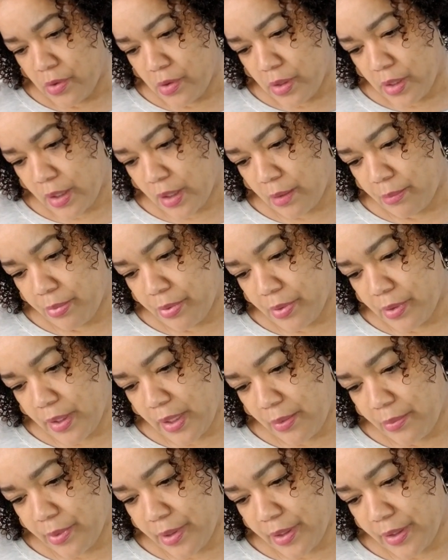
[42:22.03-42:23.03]
I can pull
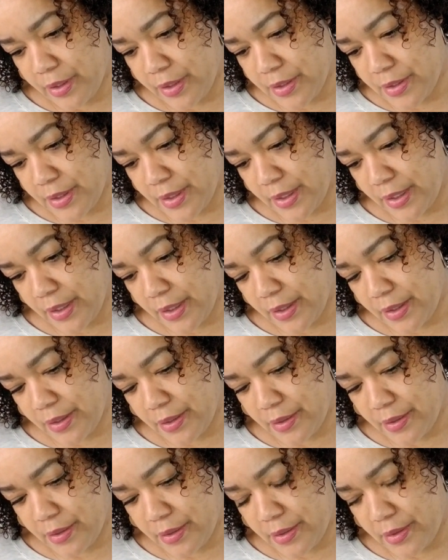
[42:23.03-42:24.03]
out what it looks like,
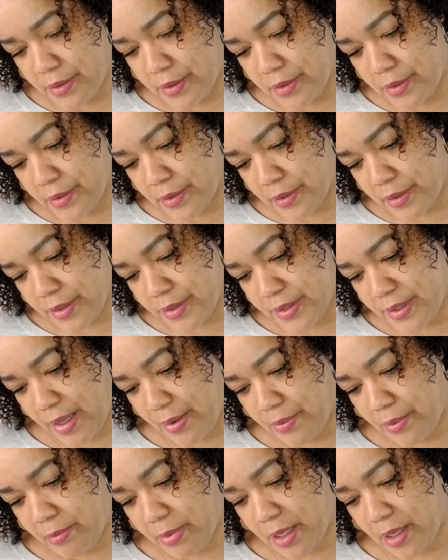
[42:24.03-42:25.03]
because that
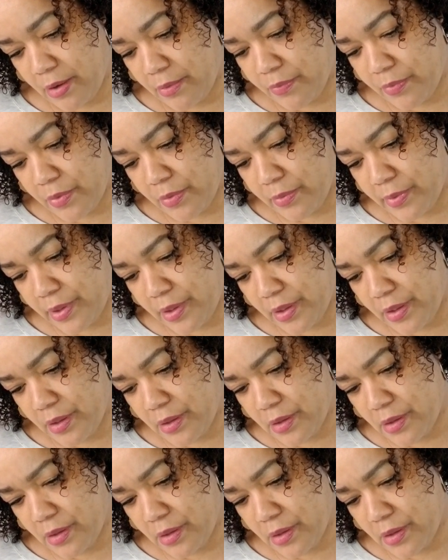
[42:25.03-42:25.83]
would be helpful, wouldn't it?